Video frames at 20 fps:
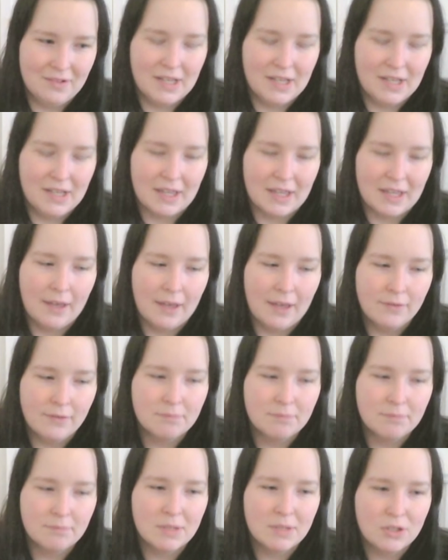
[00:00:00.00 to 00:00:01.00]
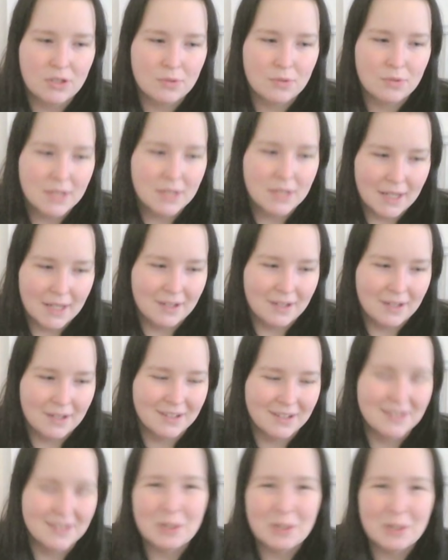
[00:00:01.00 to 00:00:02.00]
I haven't been using
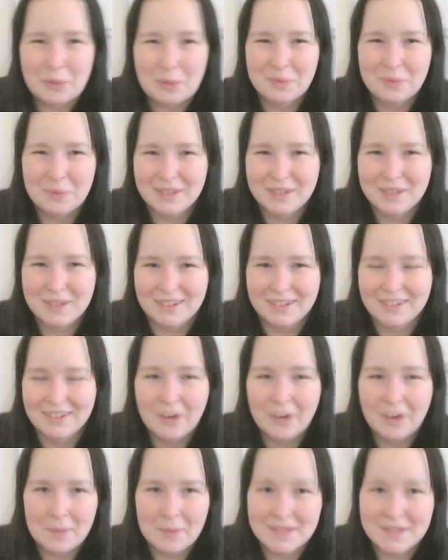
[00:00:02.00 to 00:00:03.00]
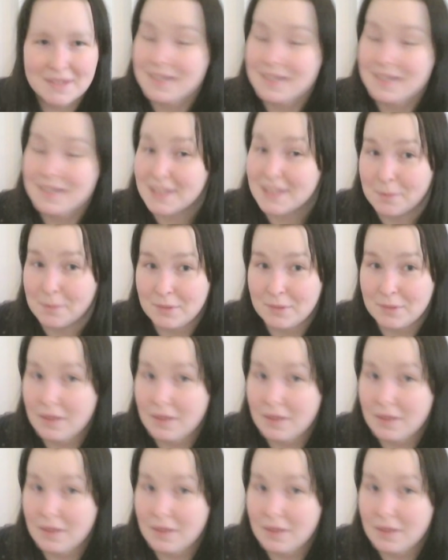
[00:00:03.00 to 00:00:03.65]
any new knitted garments except